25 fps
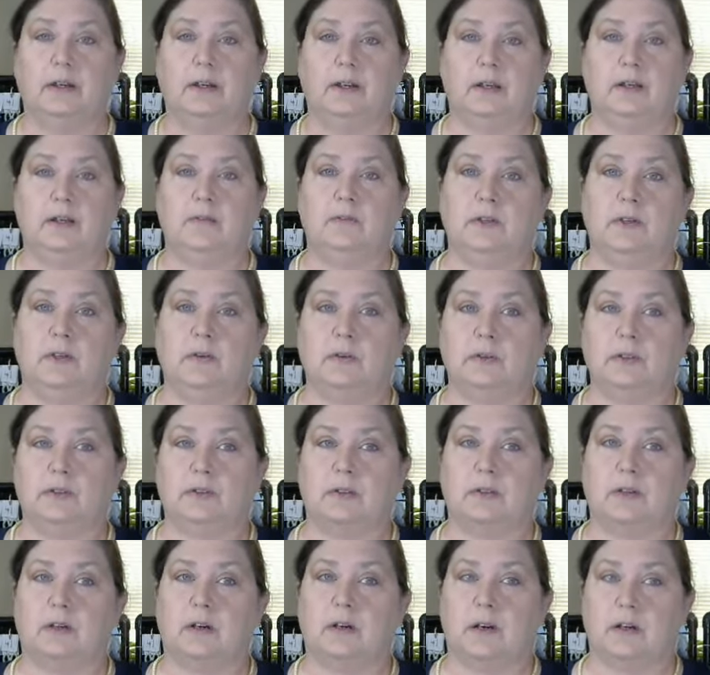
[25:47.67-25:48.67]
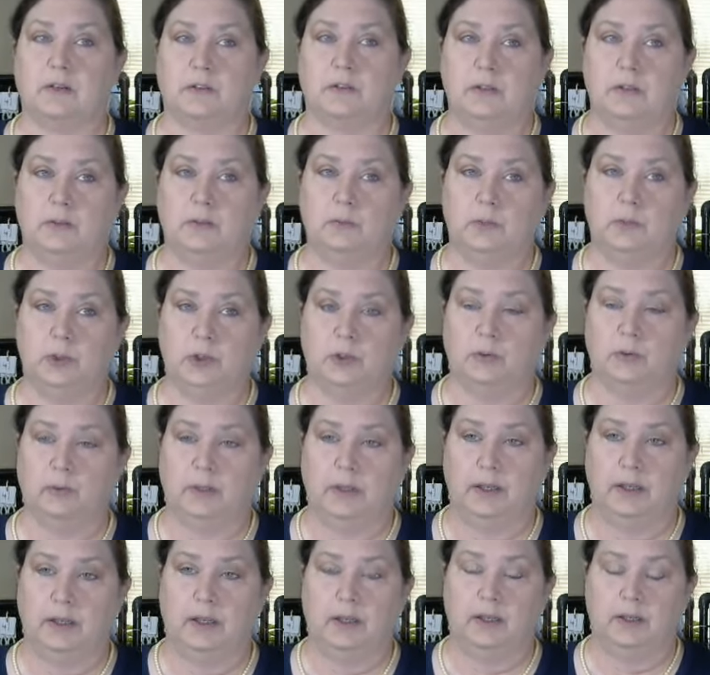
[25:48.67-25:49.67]
even though it's costume
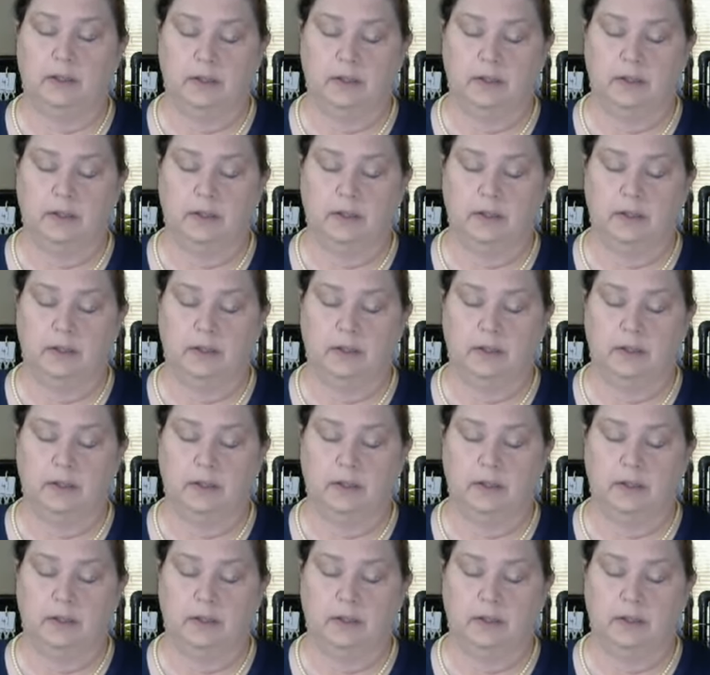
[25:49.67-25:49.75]
jewelry.